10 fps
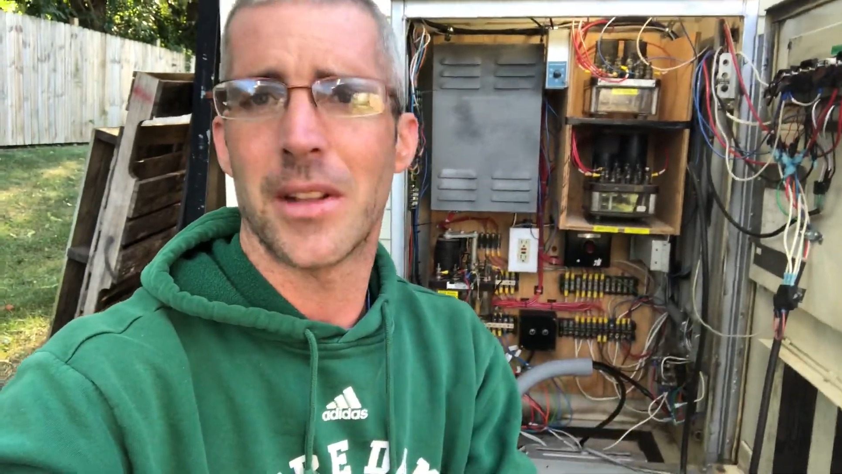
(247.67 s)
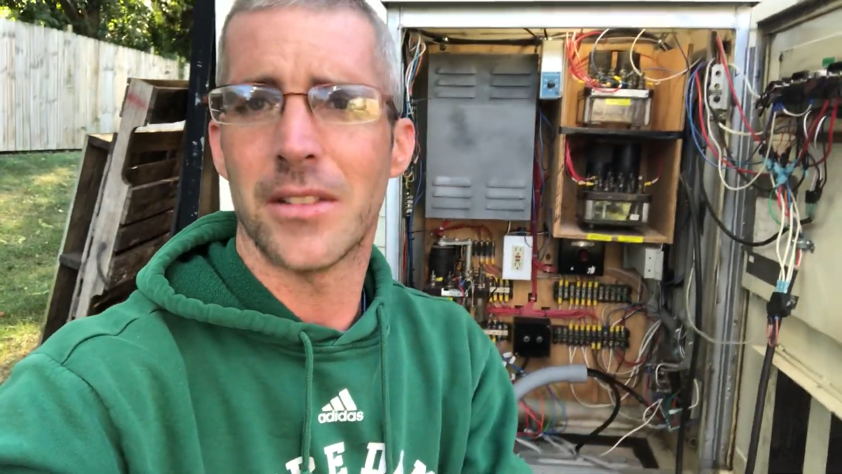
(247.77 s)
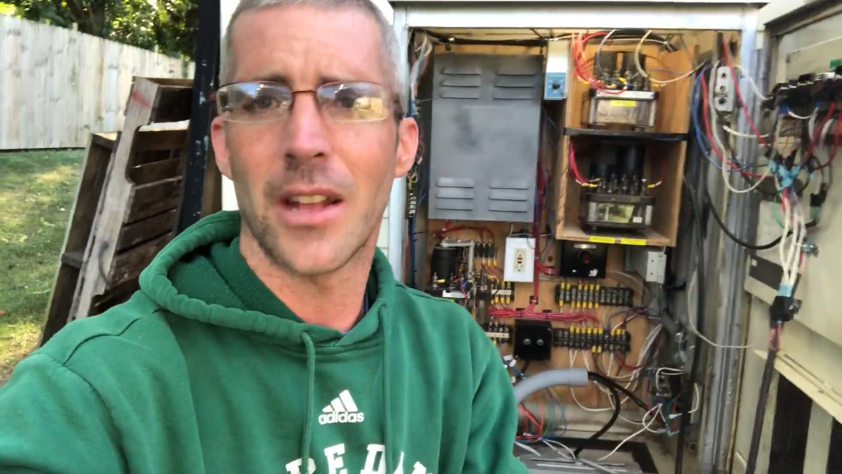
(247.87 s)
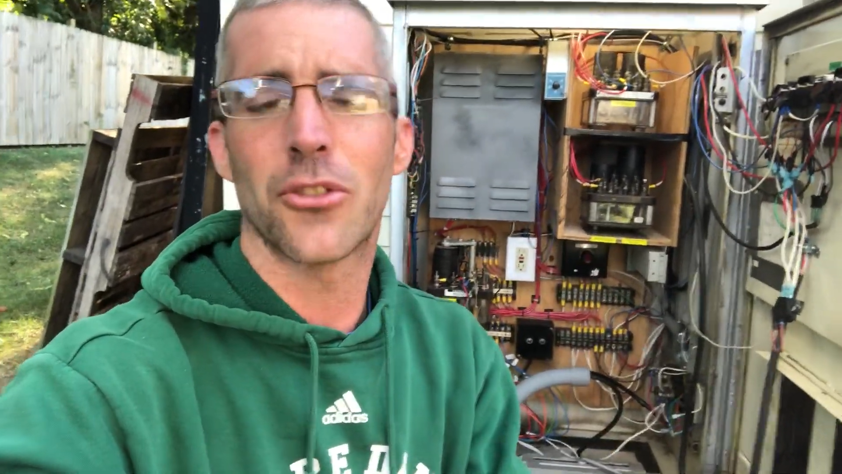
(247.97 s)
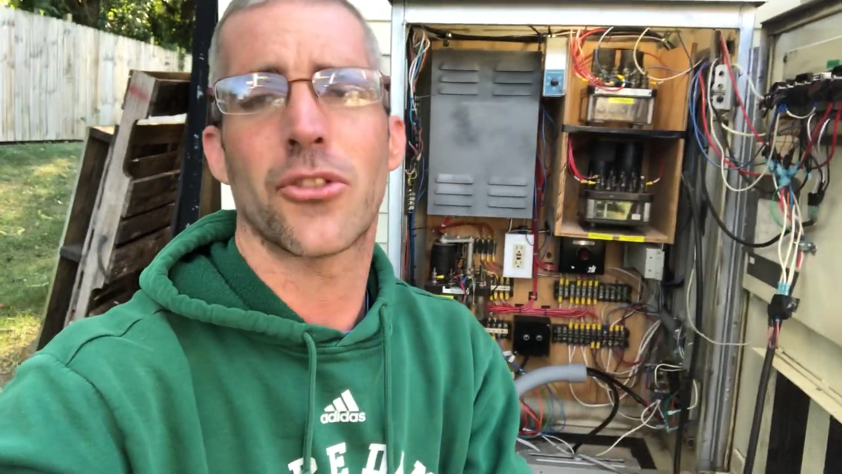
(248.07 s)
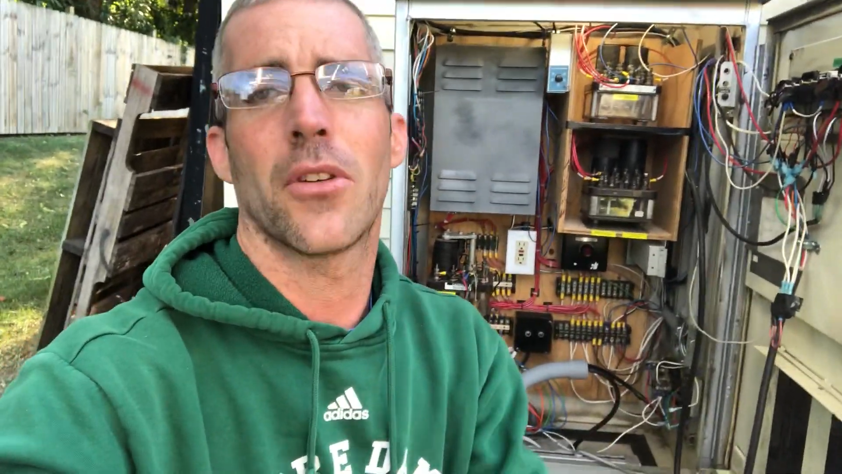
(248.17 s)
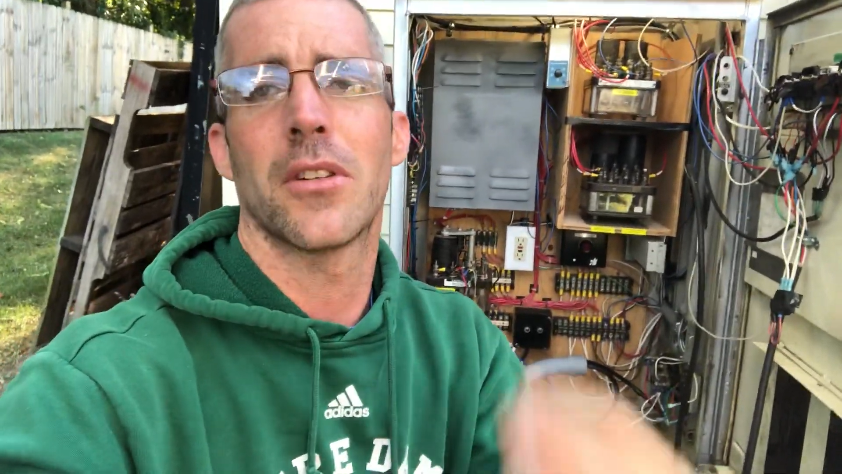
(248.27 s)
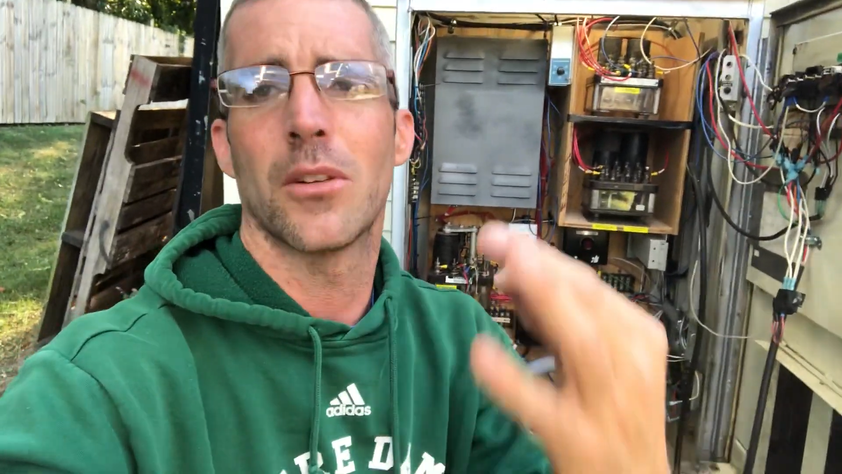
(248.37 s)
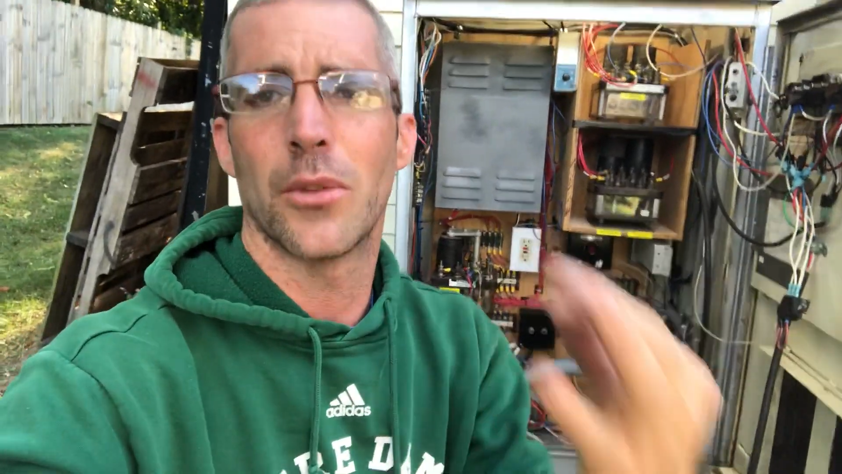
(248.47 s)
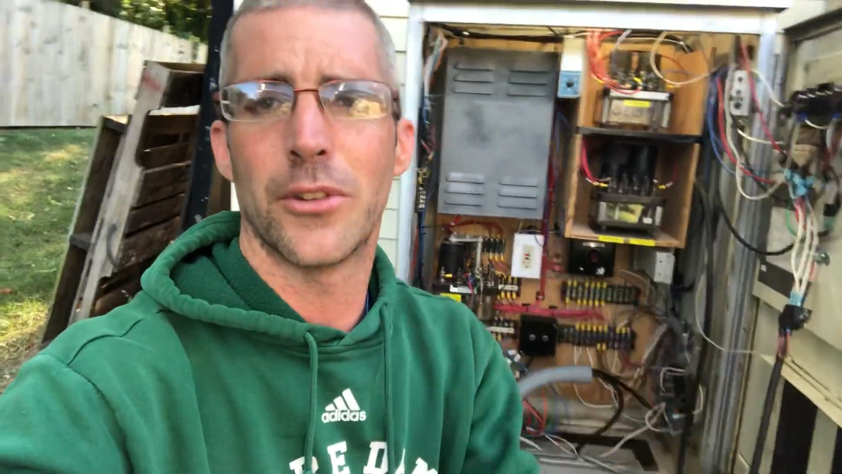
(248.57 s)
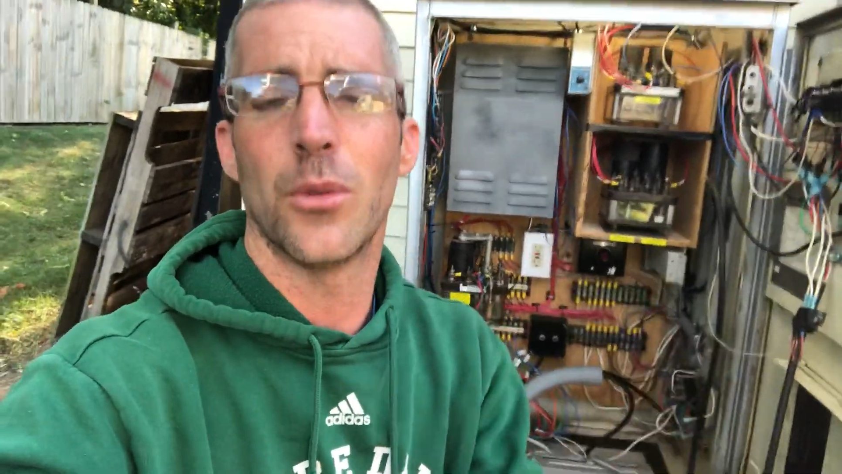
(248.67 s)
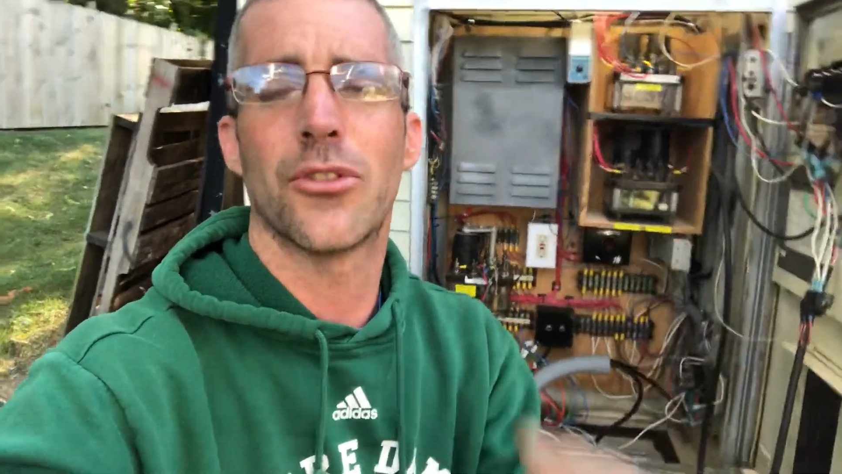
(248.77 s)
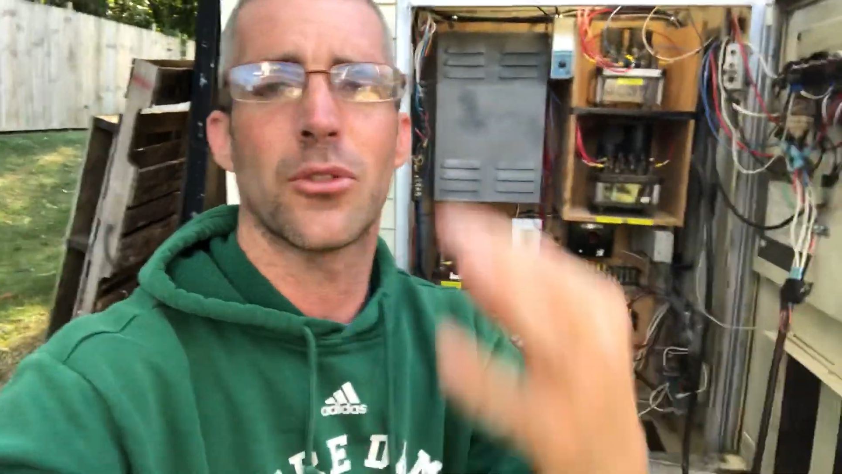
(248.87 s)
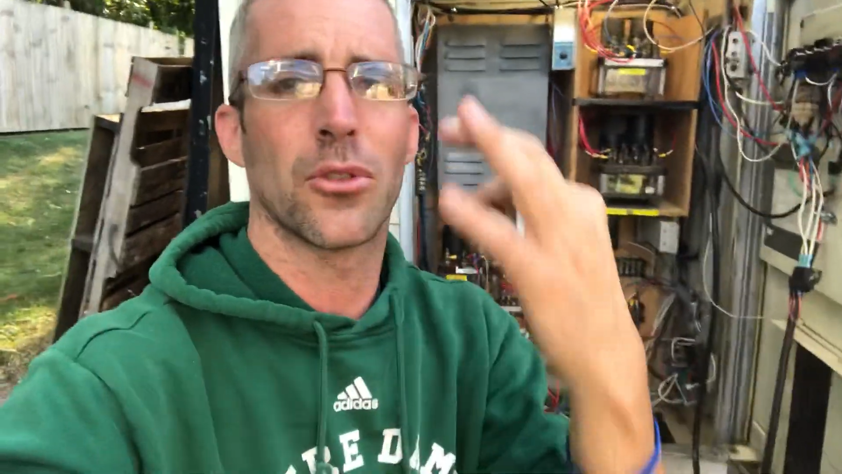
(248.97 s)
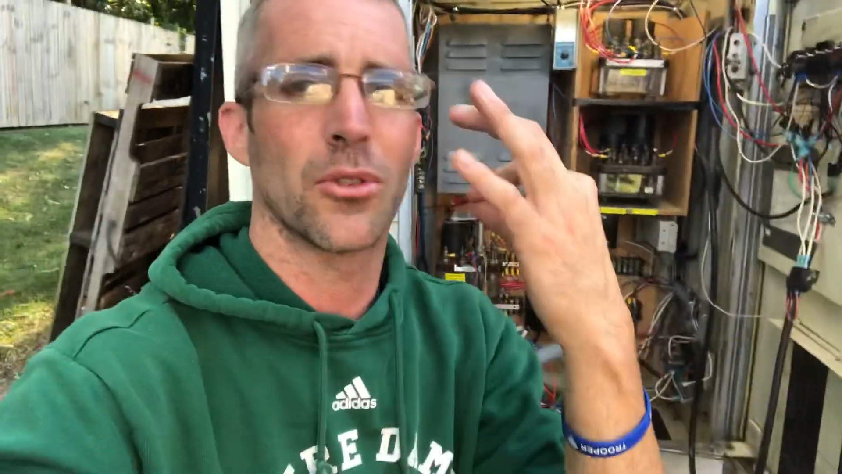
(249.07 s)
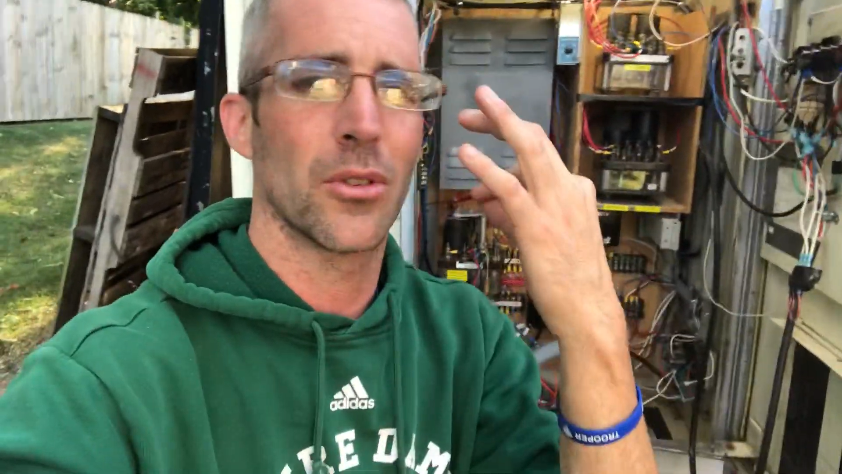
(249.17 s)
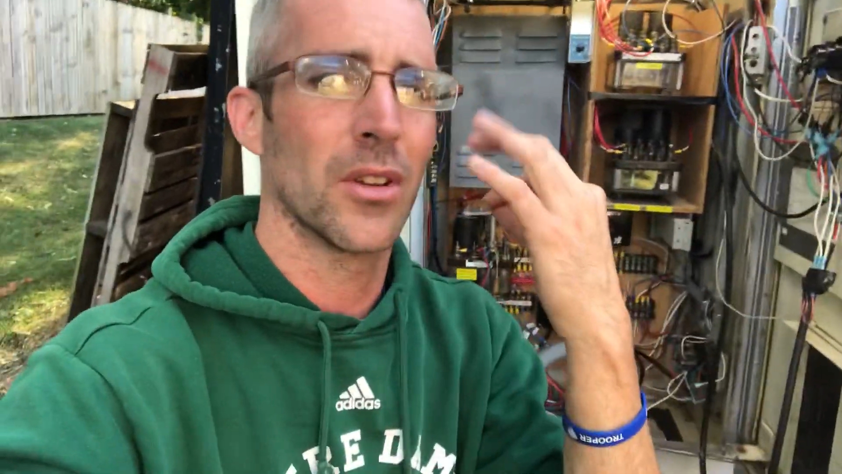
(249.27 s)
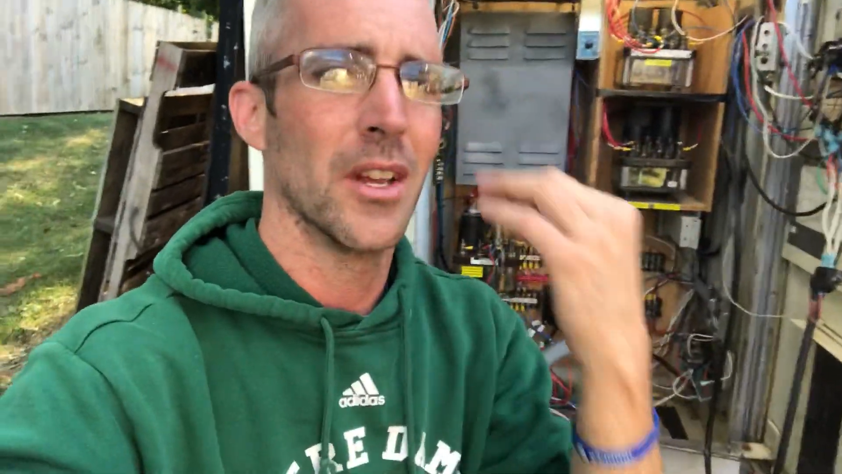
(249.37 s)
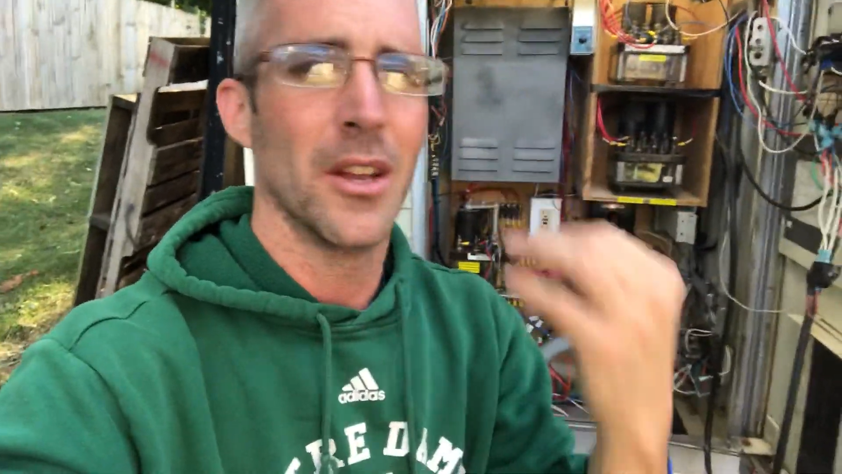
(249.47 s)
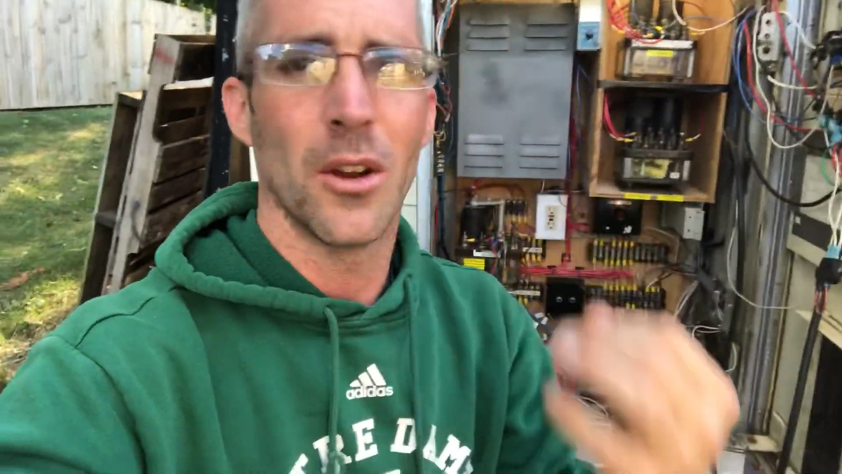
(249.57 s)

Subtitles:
condenser on it, reducer,